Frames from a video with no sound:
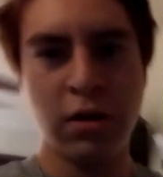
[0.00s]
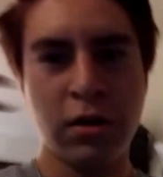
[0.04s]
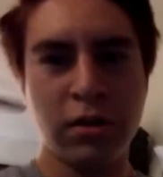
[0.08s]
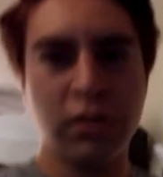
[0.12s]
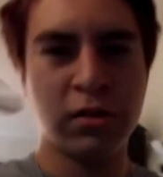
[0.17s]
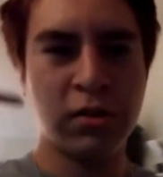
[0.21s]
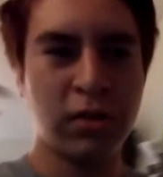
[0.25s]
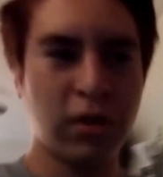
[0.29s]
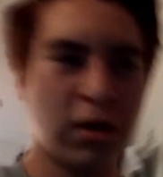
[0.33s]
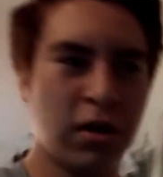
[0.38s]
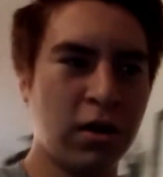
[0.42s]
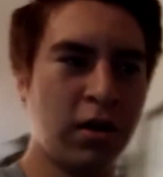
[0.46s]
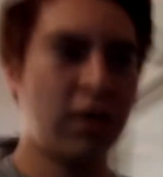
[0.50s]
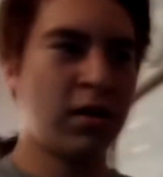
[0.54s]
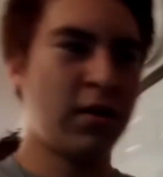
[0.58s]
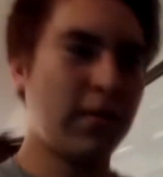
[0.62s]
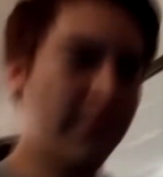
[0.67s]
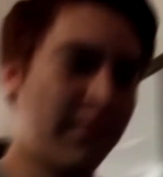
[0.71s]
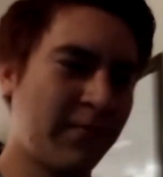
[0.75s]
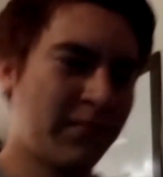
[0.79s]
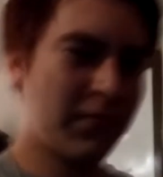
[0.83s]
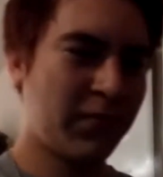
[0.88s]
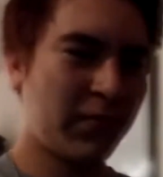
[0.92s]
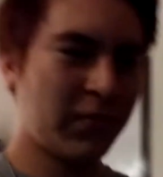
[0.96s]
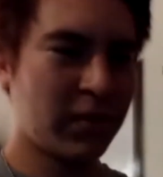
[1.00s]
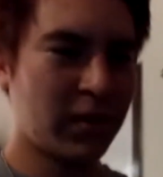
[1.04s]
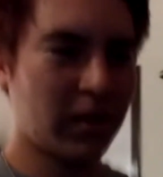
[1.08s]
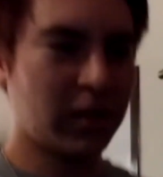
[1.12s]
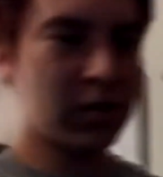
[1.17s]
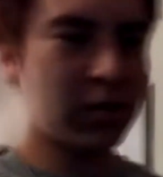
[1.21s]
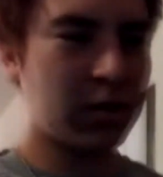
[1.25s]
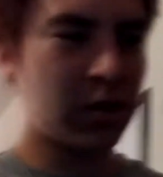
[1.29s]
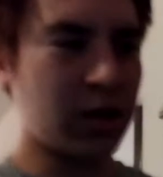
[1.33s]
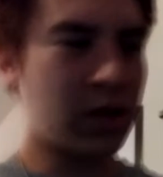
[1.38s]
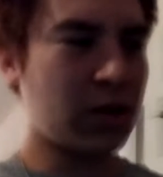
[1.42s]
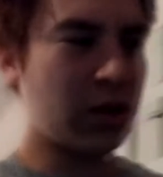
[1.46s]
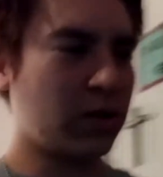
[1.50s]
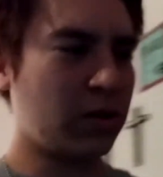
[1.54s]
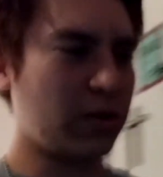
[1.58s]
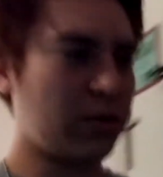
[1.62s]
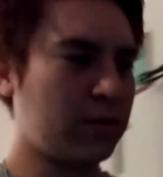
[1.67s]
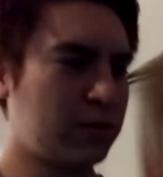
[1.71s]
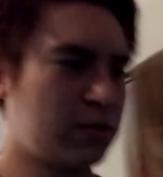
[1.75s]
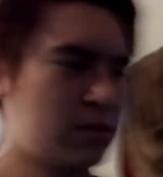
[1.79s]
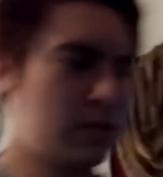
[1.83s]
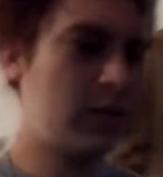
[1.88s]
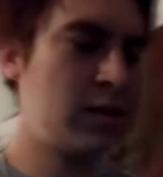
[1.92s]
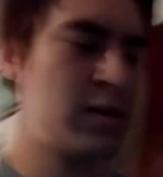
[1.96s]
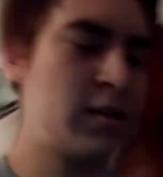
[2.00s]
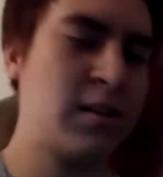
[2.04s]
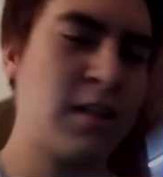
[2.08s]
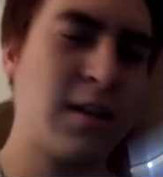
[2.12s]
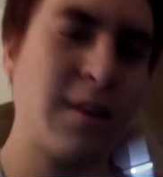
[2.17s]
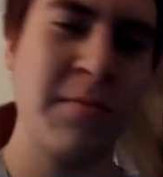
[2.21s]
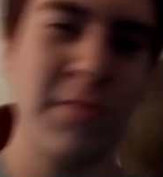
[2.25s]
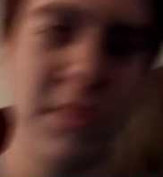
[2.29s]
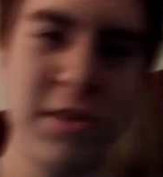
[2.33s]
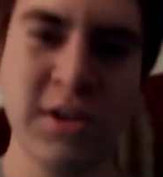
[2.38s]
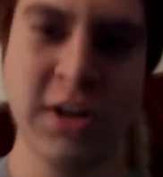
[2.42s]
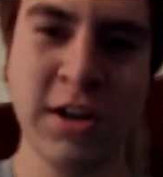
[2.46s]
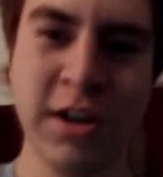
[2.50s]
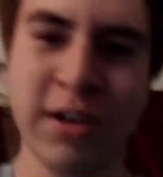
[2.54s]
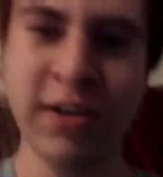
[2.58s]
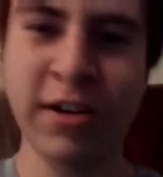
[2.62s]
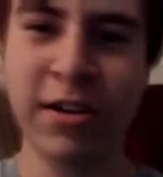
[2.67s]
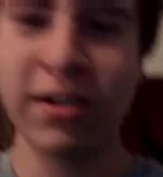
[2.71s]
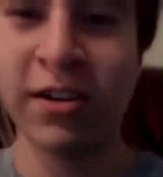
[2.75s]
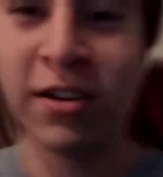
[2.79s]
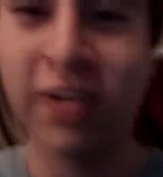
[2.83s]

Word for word: So you know, I'm just gonna use this type of chair.